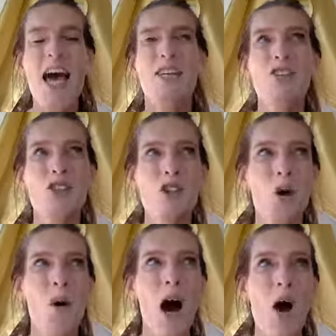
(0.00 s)
Do you
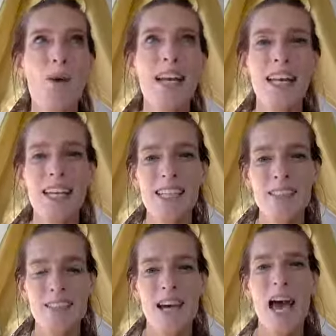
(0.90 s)
know how it
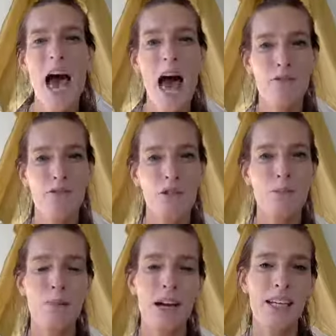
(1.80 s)
lifts
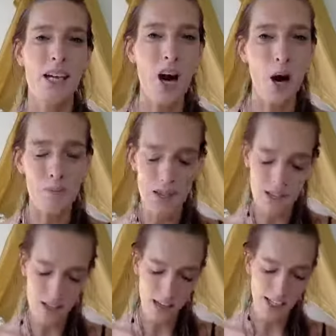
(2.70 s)
everybody up?
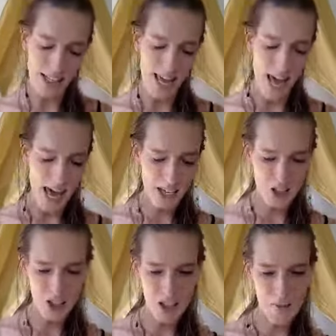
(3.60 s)
There's like an
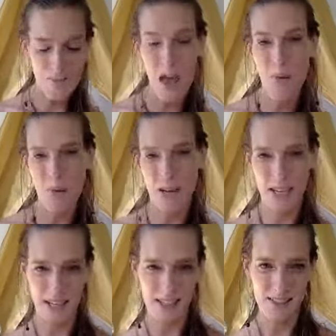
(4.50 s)
energy that
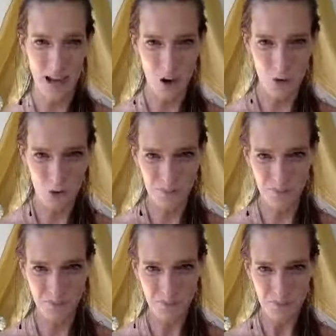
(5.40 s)
radiates out.
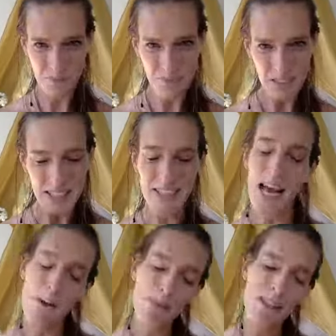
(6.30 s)
And it
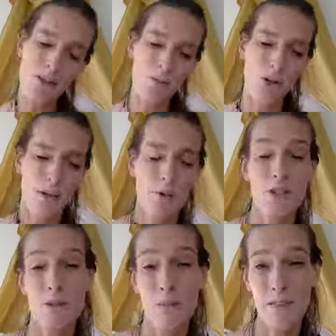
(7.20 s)
happened this morning
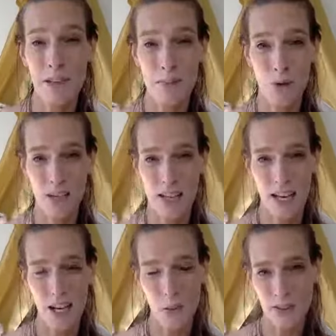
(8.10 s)
because on Monday morning
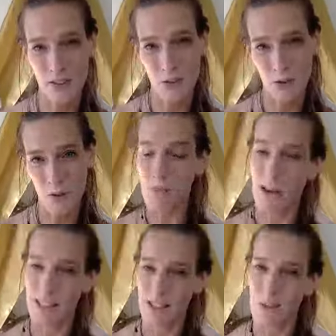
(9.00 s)
I always do a
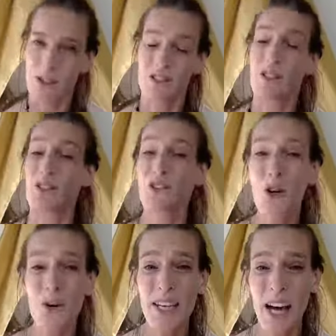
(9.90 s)
practice which is called
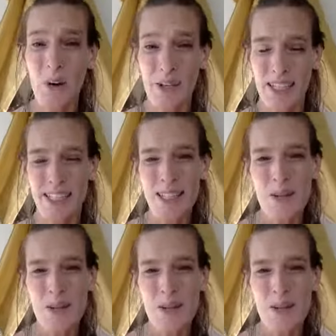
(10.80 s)
Yoni Hour.